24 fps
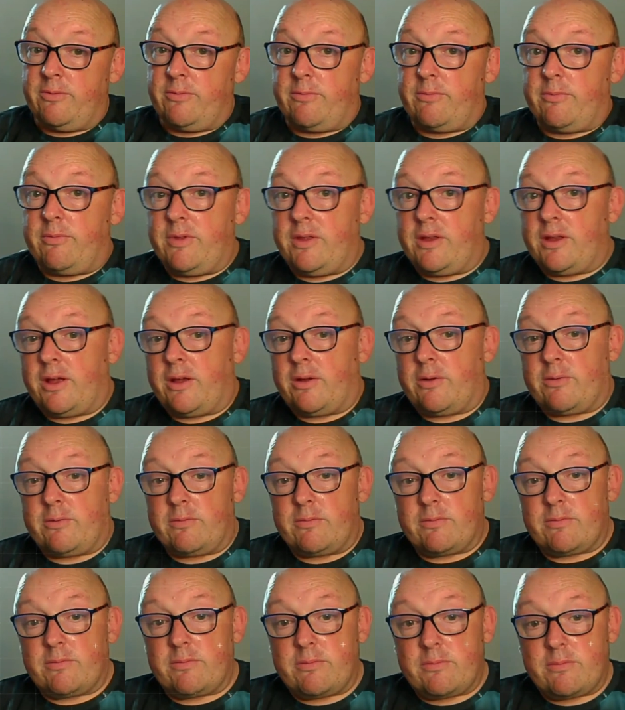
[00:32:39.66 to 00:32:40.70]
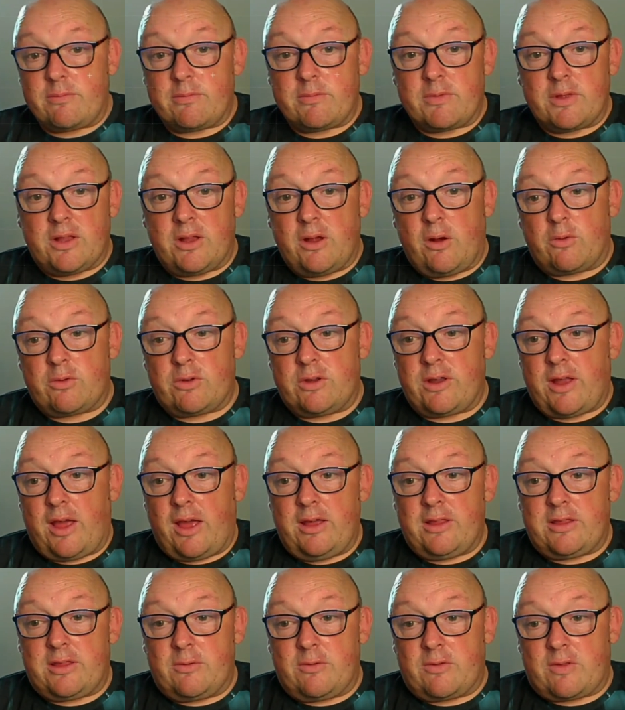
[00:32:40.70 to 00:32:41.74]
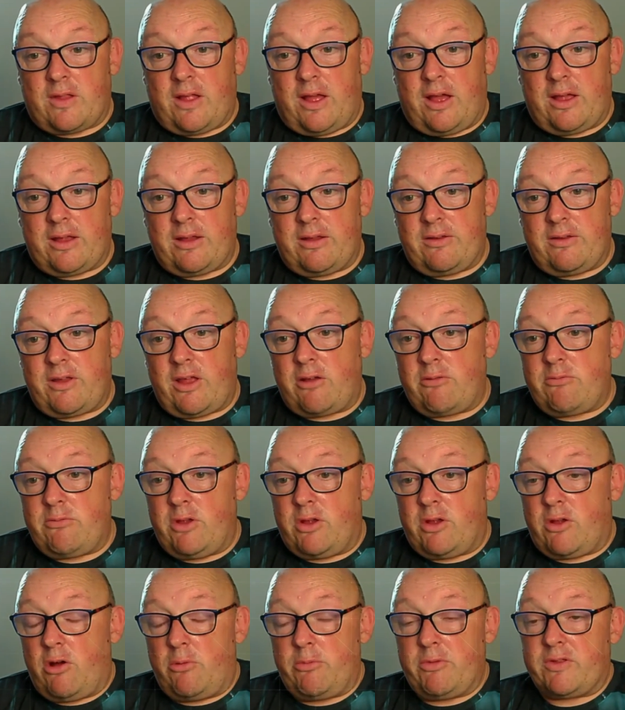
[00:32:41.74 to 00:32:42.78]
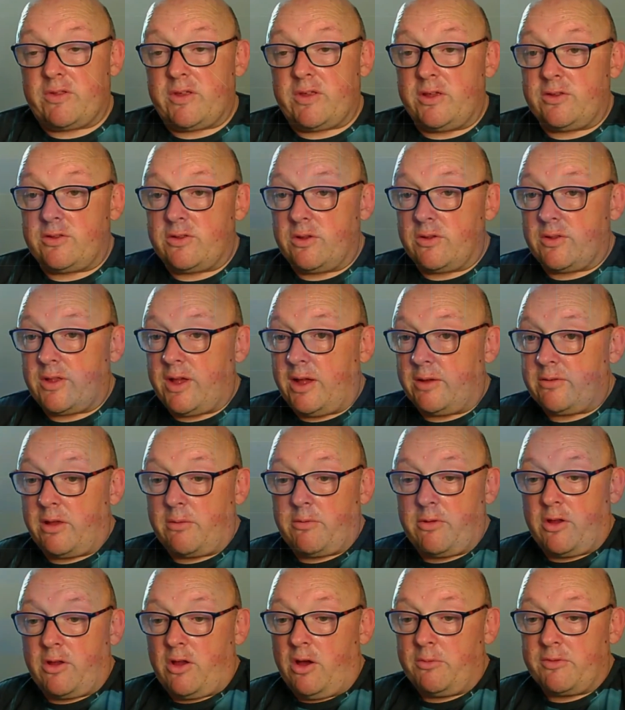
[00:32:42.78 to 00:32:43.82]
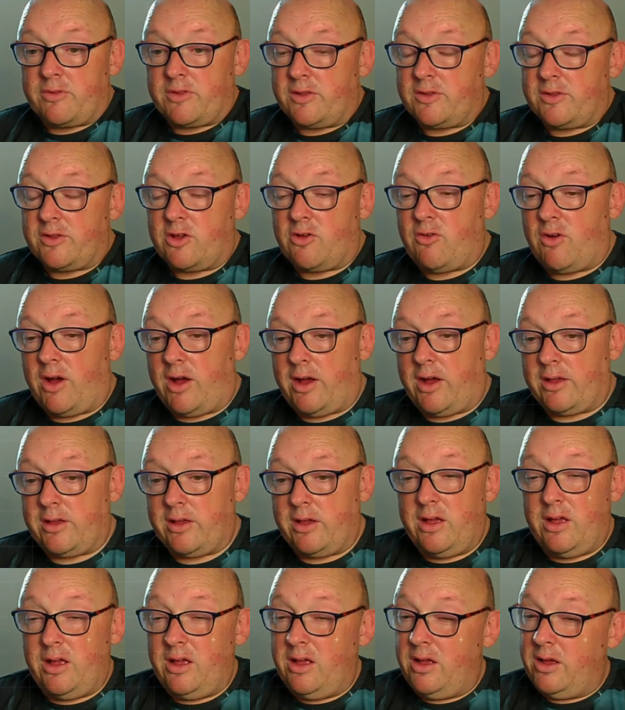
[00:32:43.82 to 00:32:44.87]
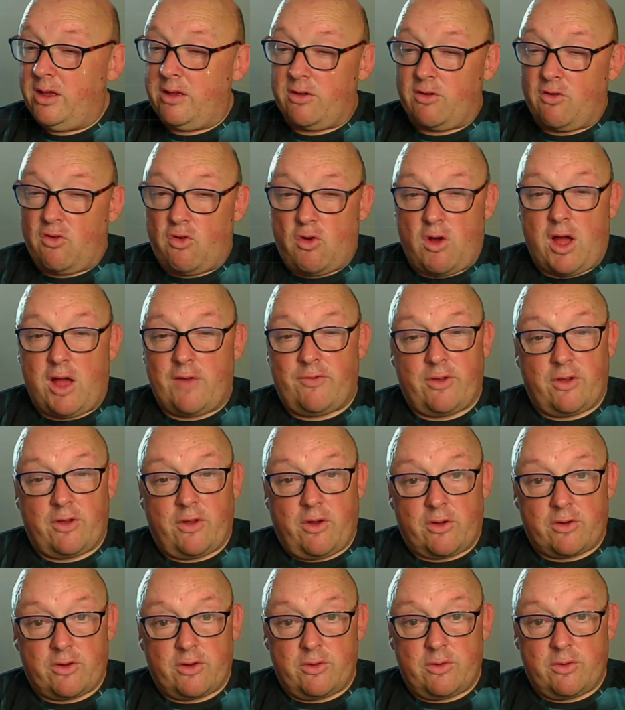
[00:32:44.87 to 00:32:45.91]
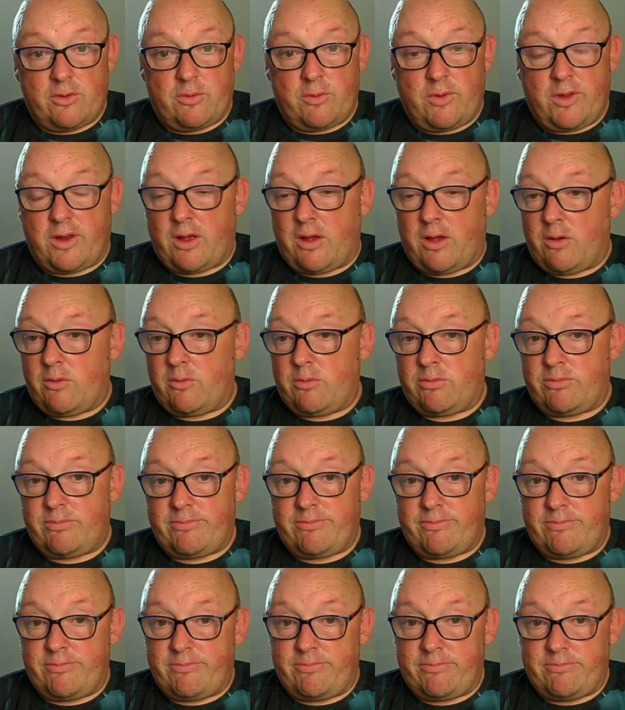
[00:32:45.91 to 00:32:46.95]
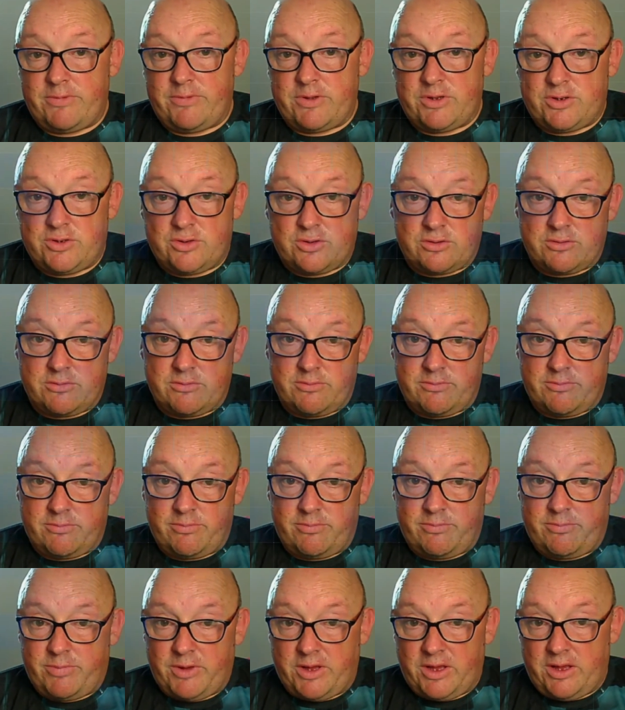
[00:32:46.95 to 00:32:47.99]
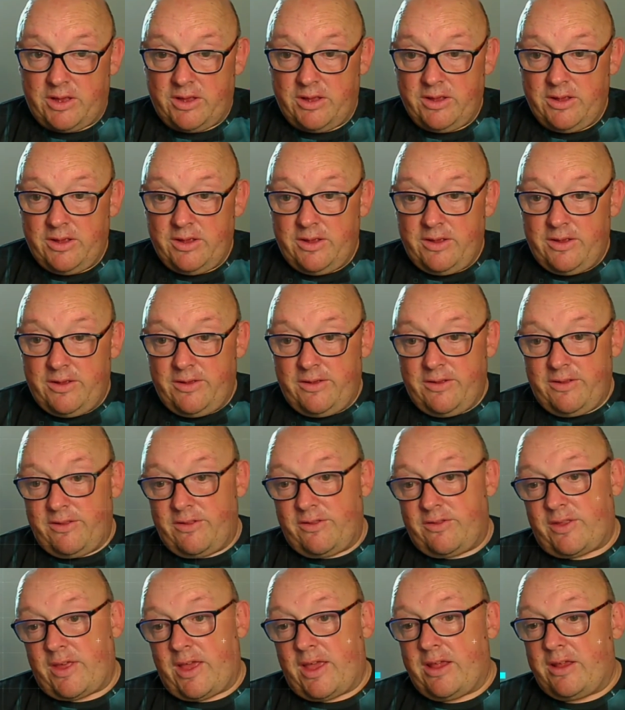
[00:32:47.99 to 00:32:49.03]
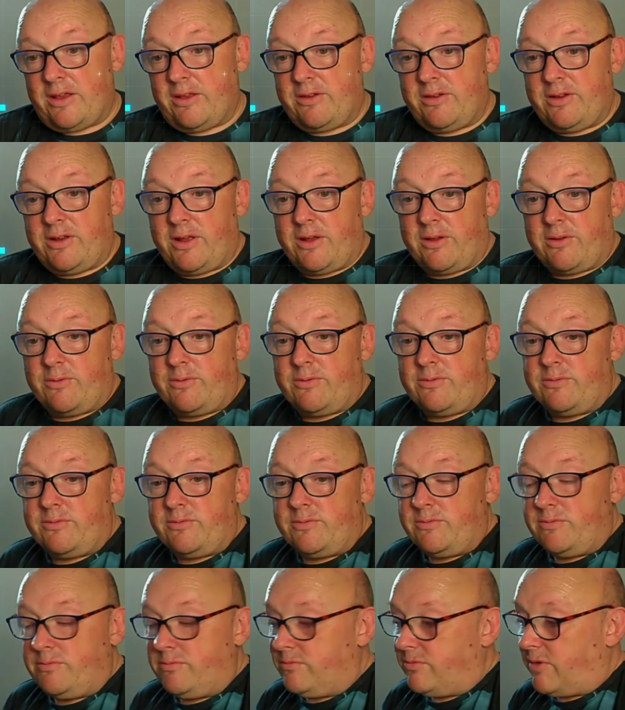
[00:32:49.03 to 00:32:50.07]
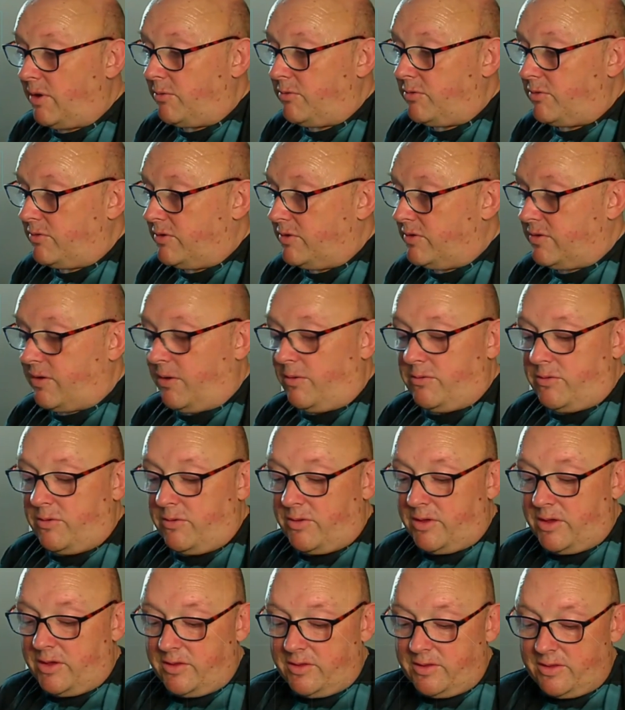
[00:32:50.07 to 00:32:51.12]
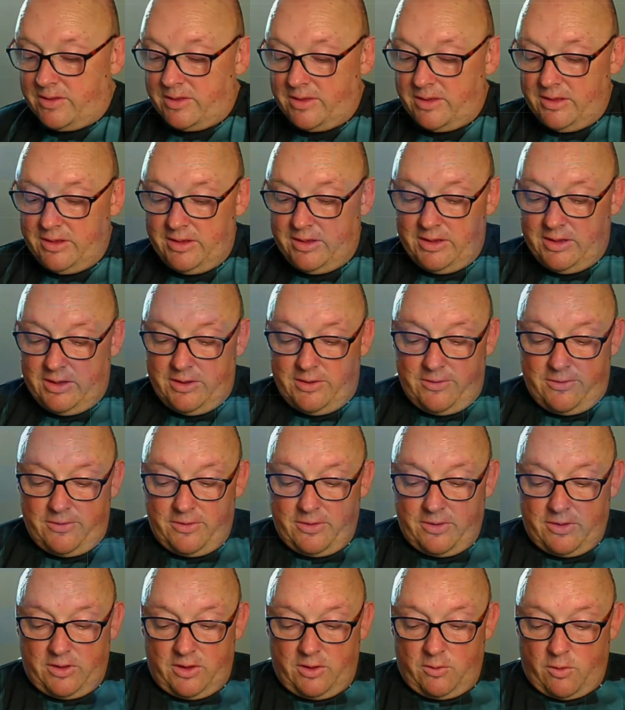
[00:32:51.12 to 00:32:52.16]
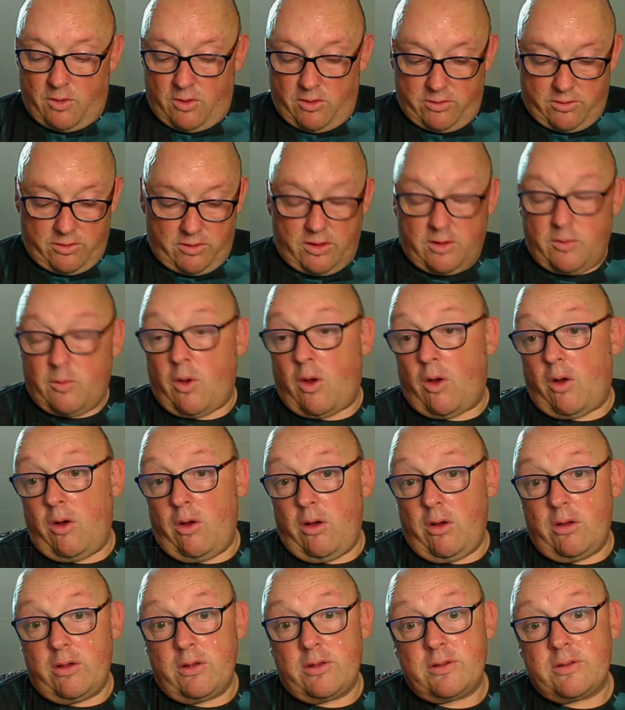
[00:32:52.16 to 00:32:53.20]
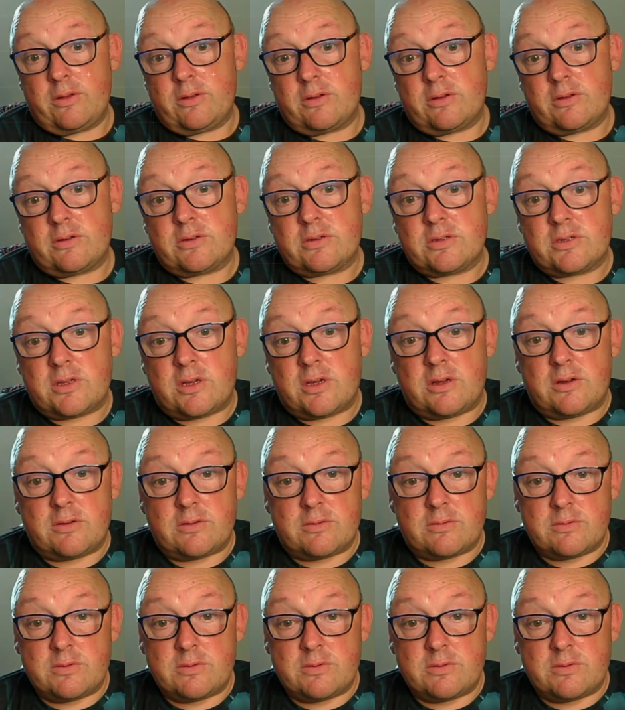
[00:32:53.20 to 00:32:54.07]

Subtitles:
you know, in the olden days it was like, nope, you can't be seen to do that, nope, you can't be seen to cry if you got to, you know, they shouldn't be saying, you know, don't do this, don't do this, you are who you are, so